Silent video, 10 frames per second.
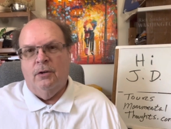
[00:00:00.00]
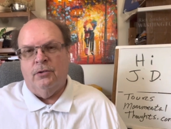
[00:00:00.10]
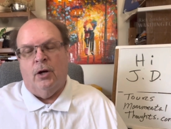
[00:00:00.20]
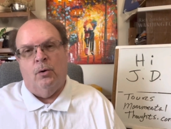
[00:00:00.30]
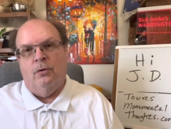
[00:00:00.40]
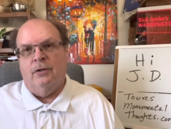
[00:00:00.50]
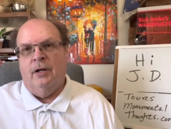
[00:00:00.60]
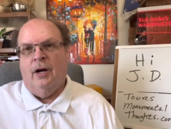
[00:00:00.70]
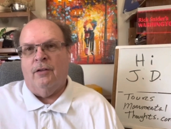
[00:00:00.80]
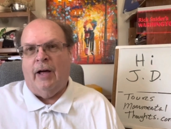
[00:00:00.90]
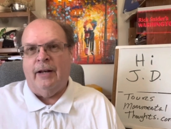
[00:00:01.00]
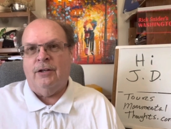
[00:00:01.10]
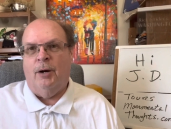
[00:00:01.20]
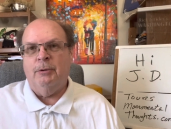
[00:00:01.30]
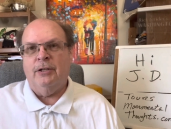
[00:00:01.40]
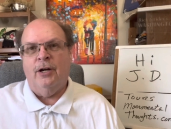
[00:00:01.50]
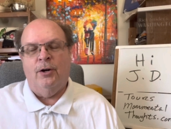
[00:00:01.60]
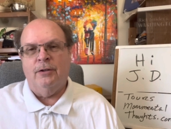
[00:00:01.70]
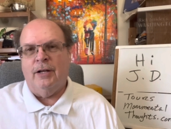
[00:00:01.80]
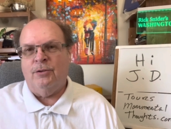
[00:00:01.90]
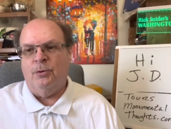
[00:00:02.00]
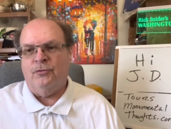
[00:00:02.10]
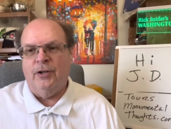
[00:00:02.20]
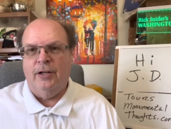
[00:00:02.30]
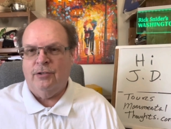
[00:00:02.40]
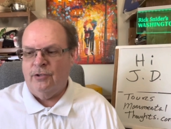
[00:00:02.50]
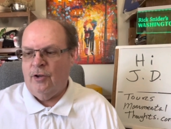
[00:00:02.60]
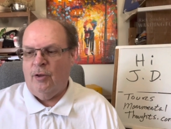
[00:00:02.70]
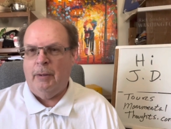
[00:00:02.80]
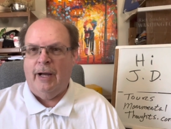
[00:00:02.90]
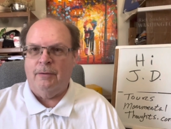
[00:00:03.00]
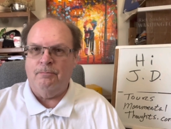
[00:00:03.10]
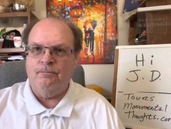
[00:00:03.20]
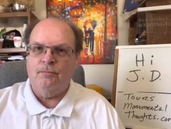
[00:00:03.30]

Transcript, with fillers: So a lot of coming and going. That's what free agency is all about.